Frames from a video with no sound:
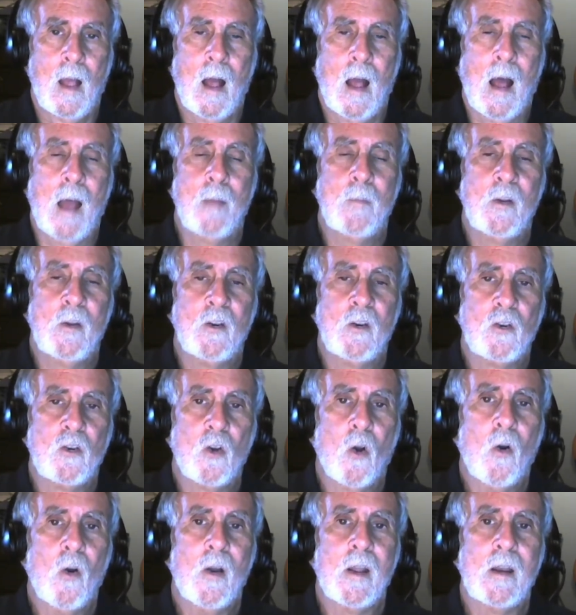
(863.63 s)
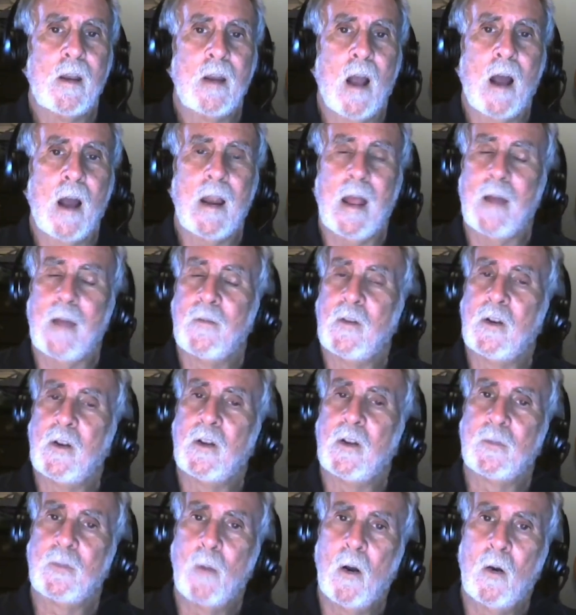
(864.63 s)
I'm enjoying not having to
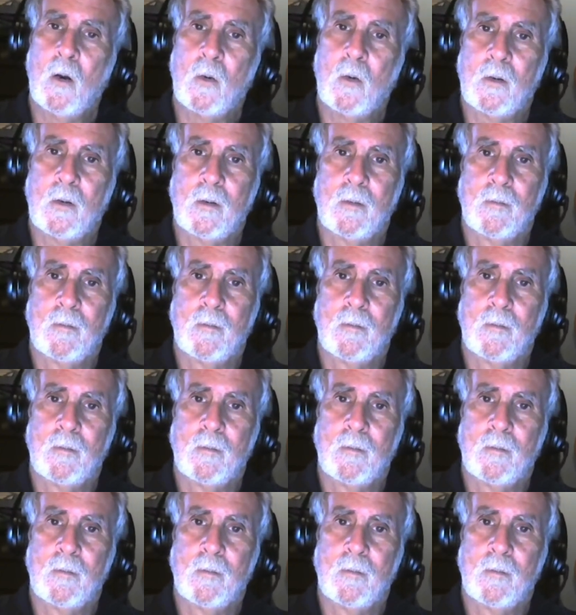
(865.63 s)
smoke.